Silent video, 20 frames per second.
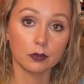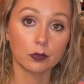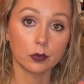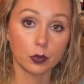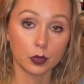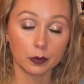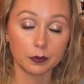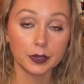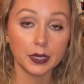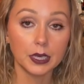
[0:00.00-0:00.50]

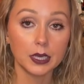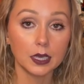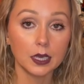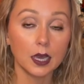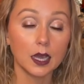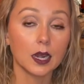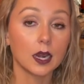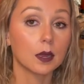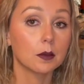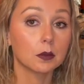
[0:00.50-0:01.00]
for me
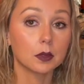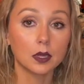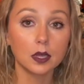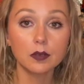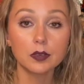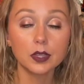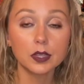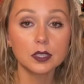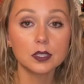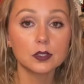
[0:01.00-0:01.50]
and I'm
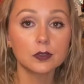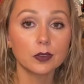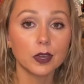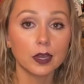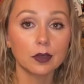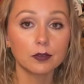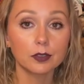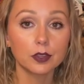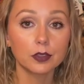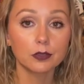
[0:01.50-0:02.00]
loving this
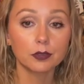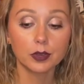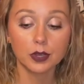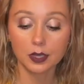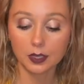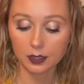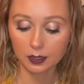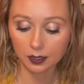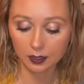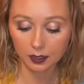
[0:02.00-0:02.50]

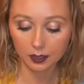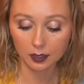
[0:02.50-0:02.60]
FabFitFun.